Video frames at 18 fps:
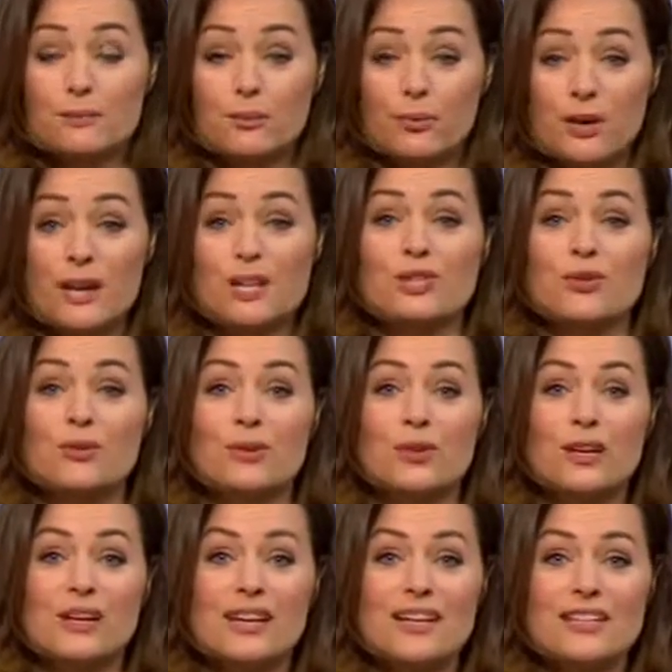pressure
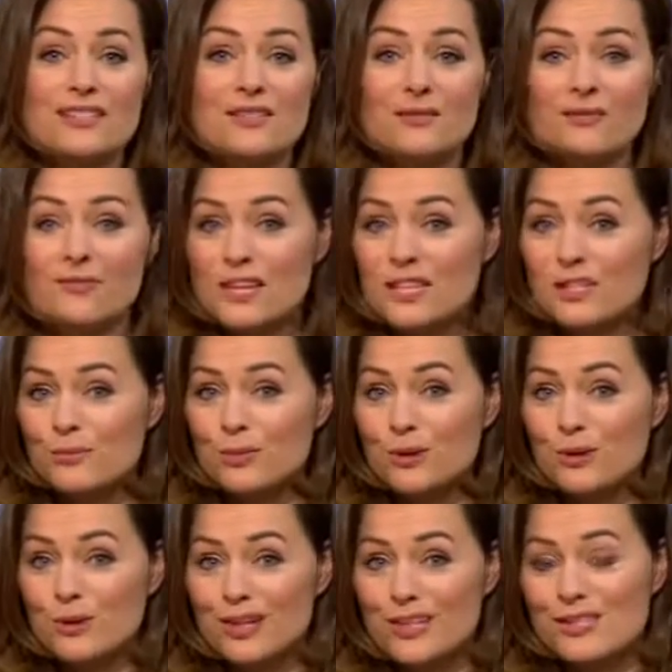on the likes of
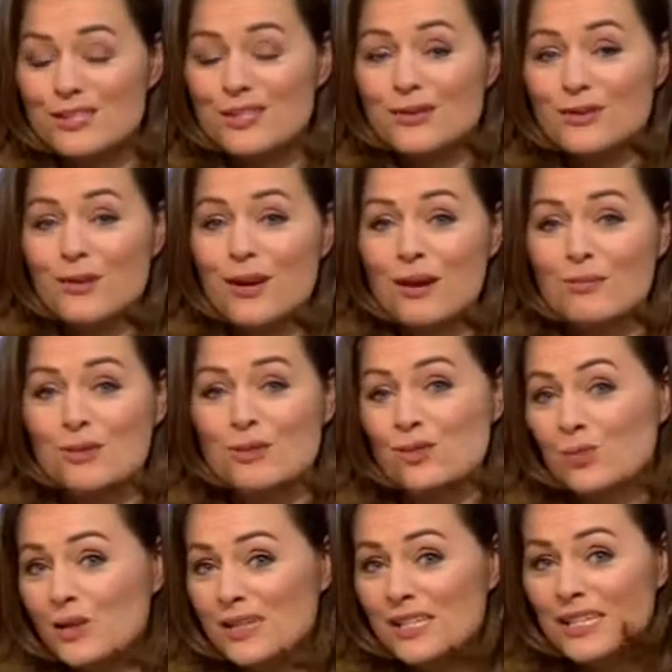Facebook, Instagram and
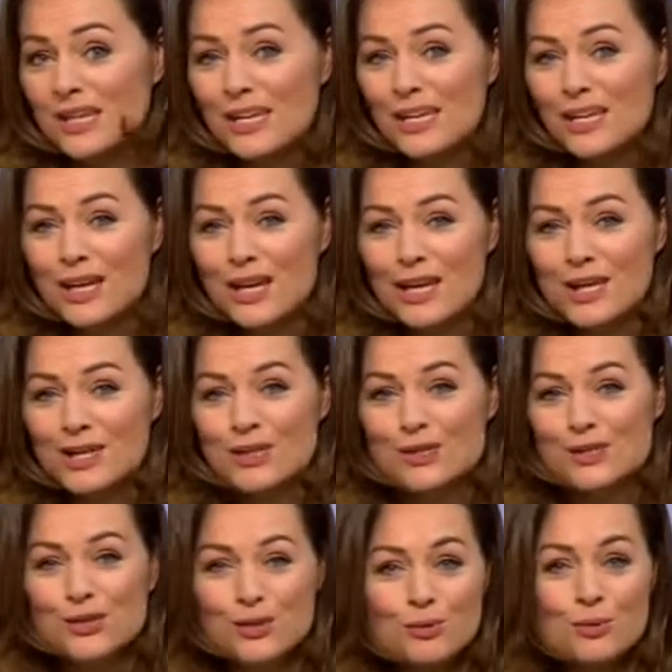Twitter
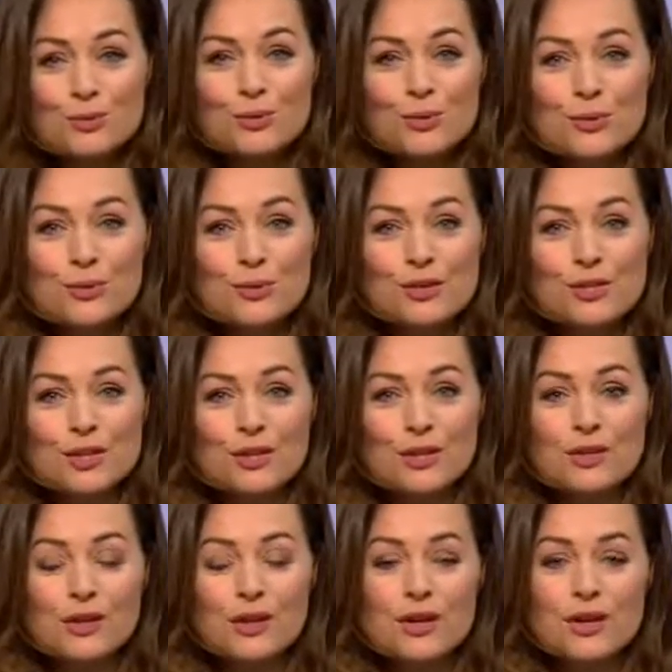to do more
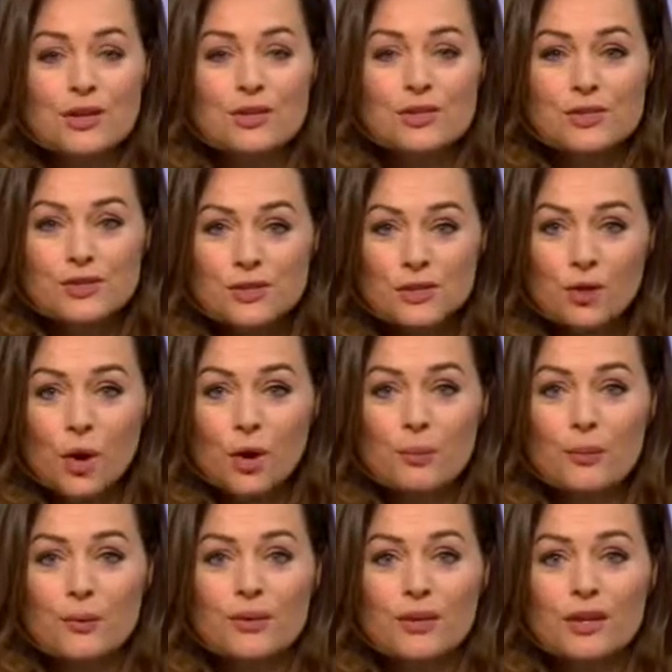to
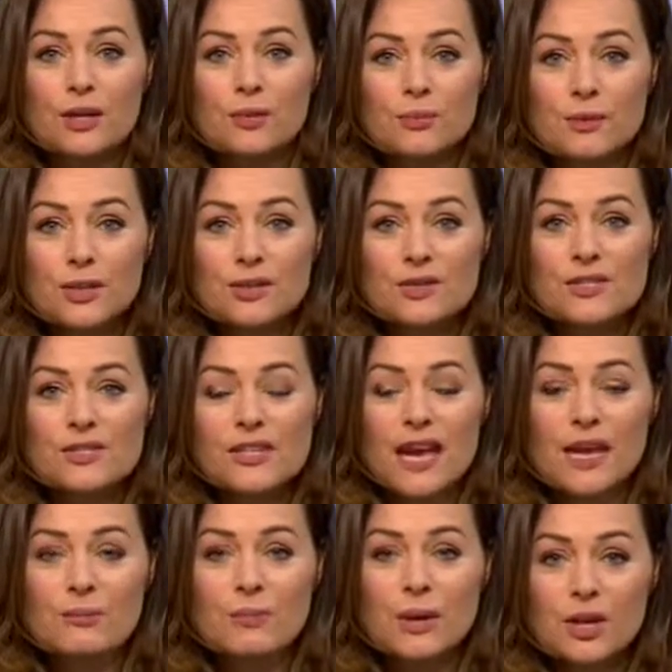stop the abuse
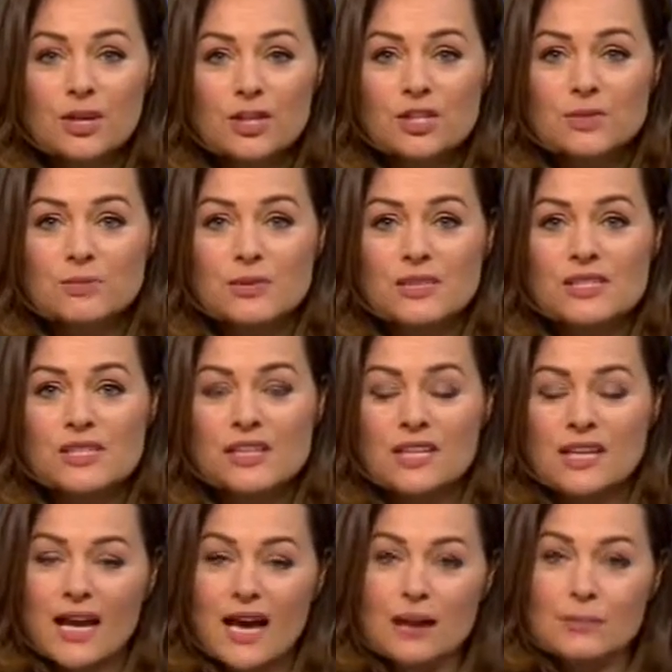and punishment
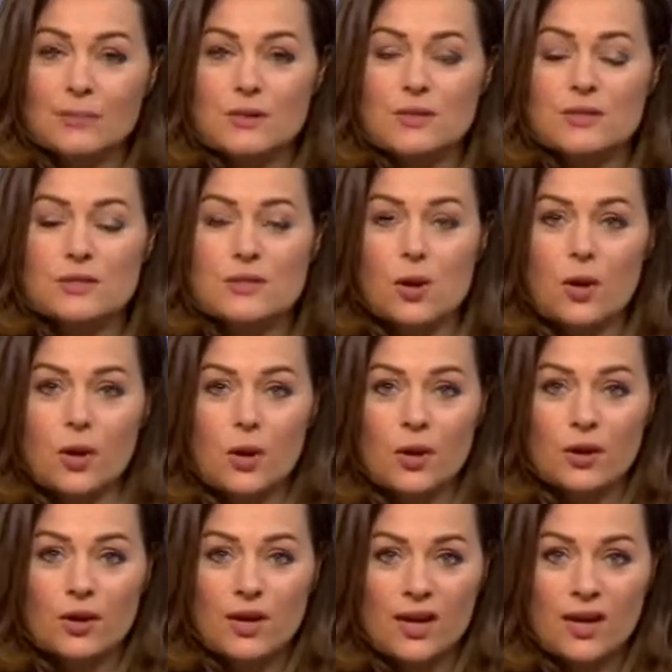that happens
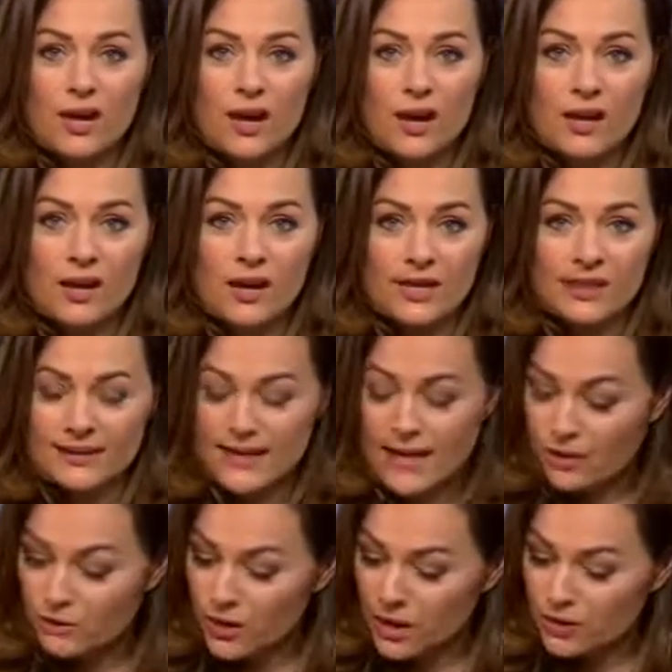online.
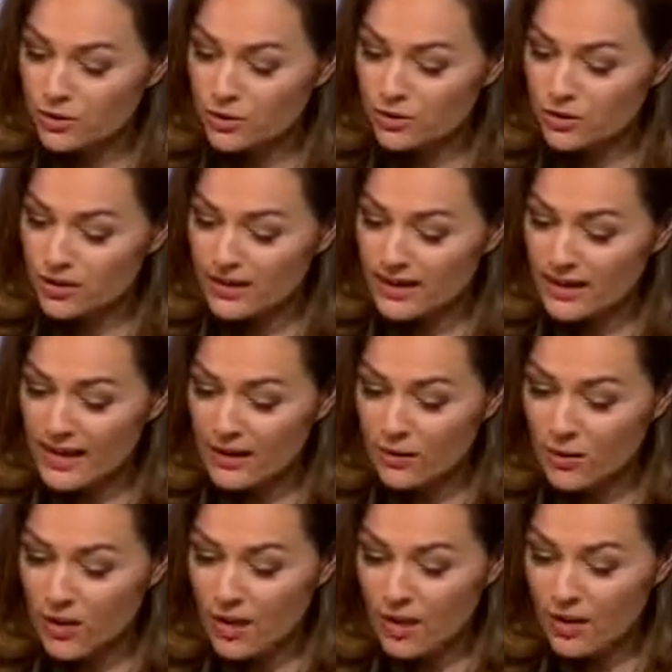Now, I'm joined now